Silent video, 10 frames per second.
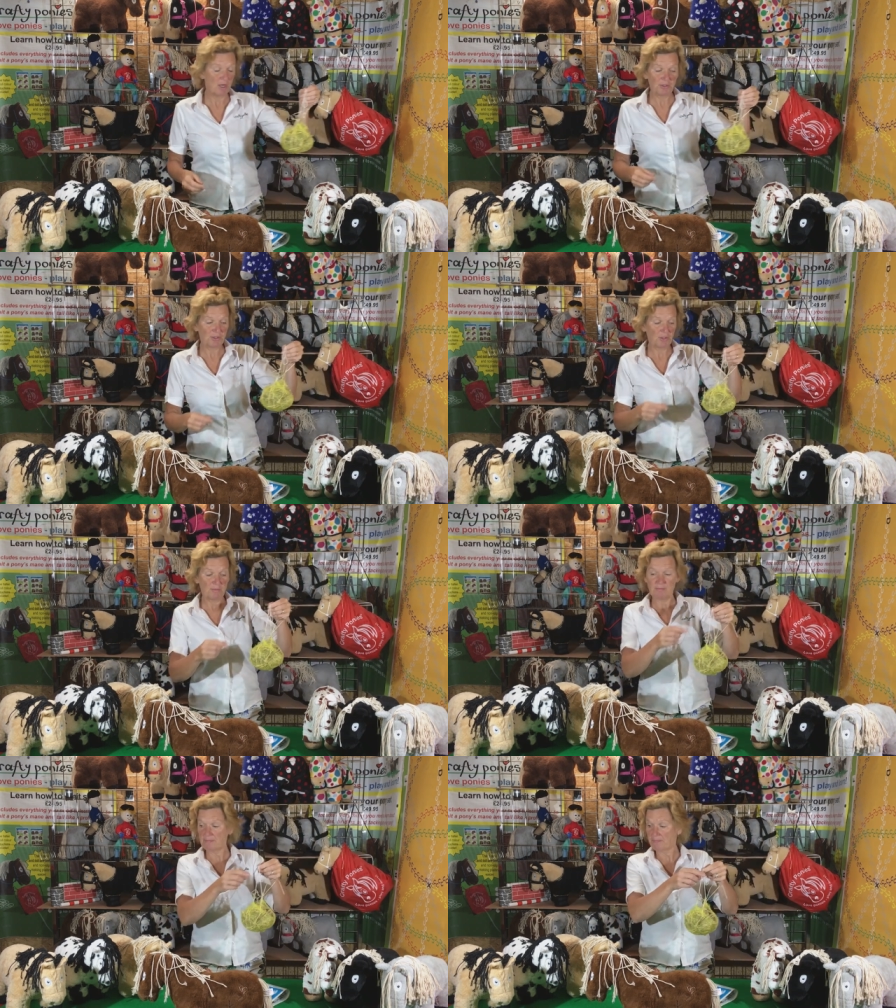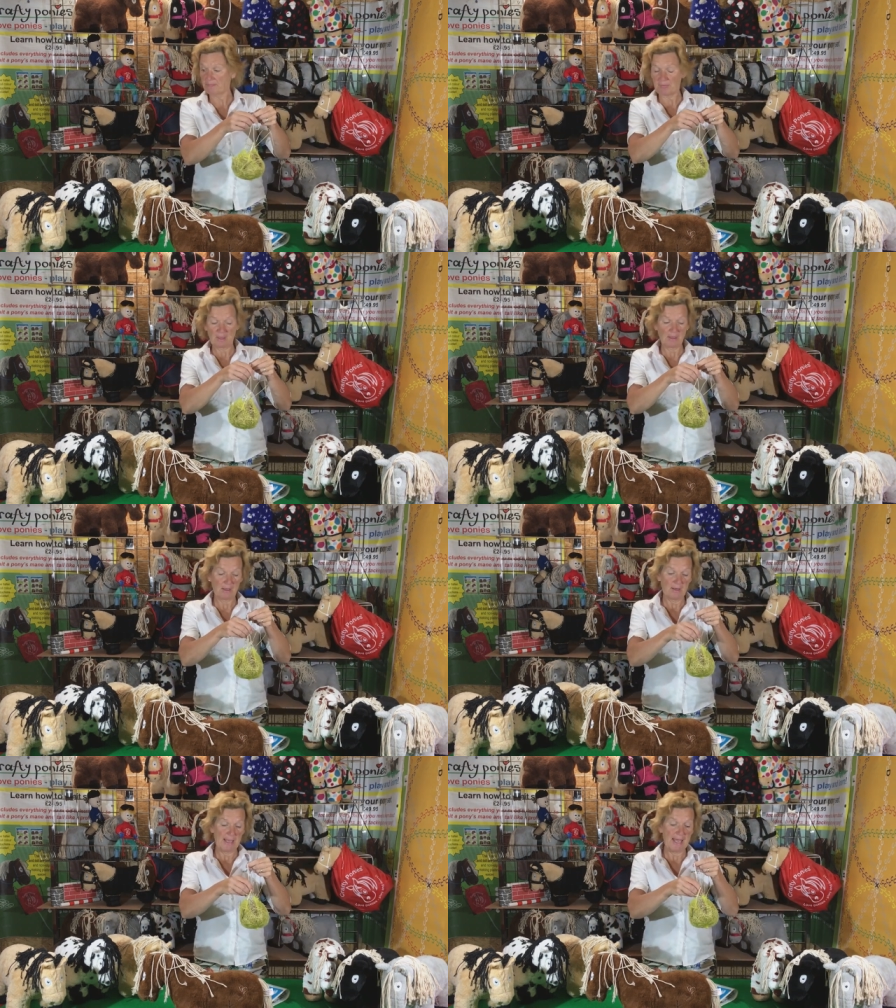got some
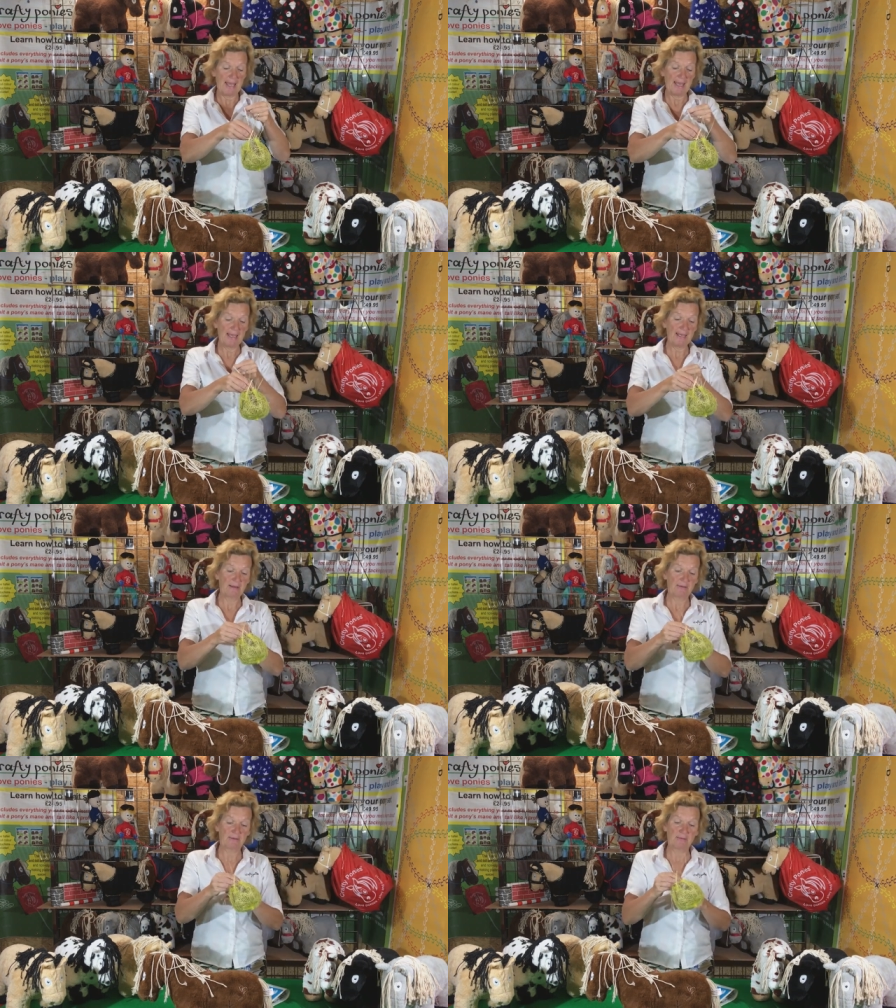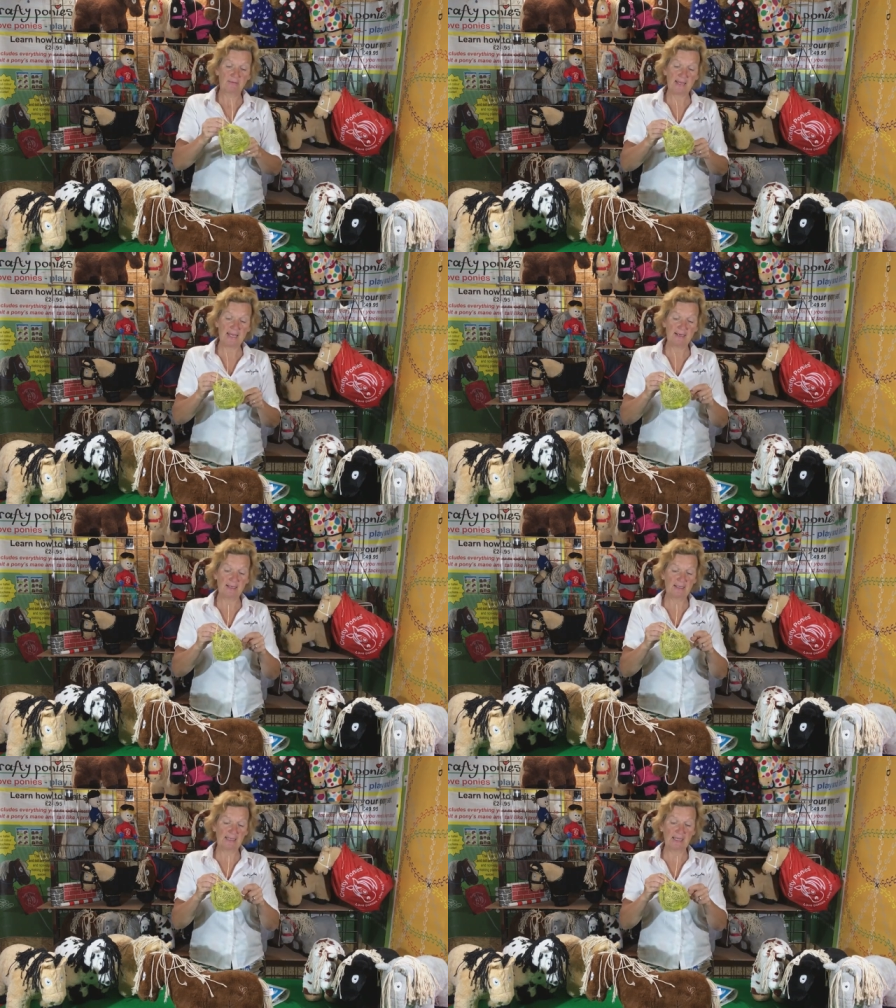hay in
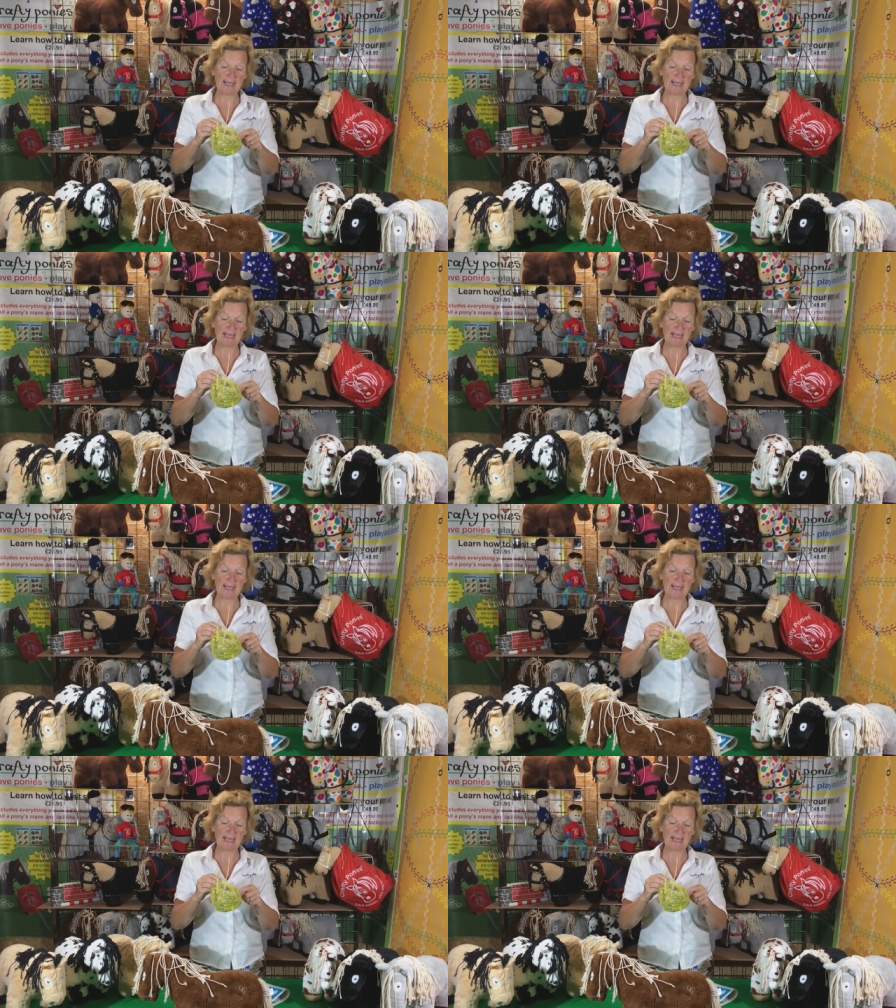a little